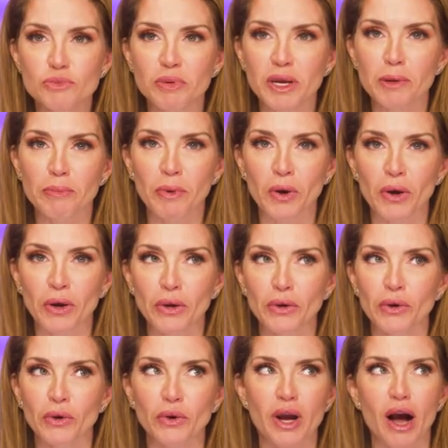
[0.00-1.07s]
people
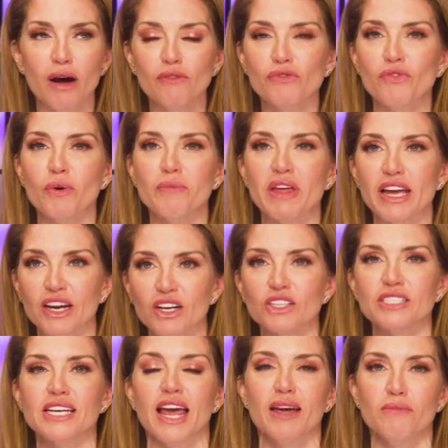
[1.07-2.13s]
who come from the
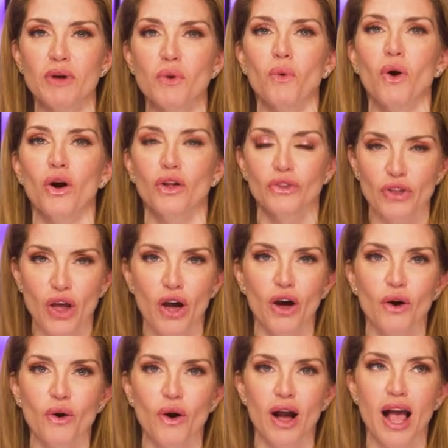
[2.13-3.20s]
entertainment world
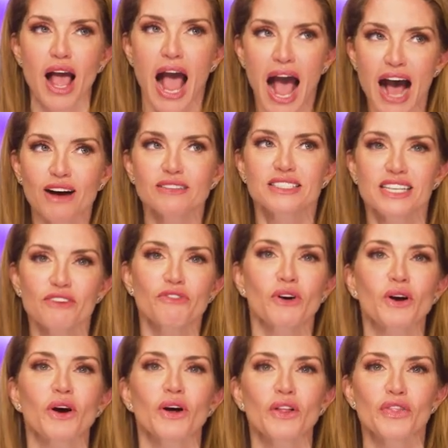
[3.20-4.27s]
know how
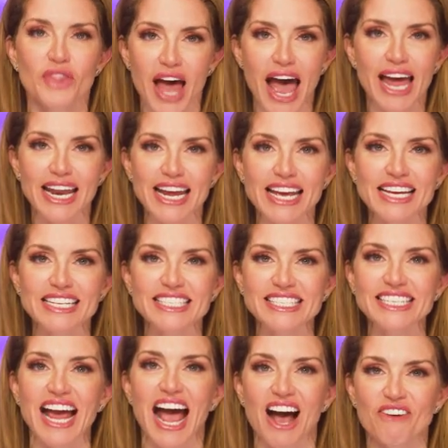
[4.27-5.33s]
difficult that is
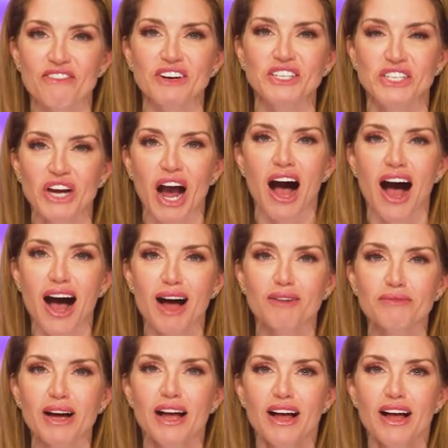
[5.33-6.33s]
to have a job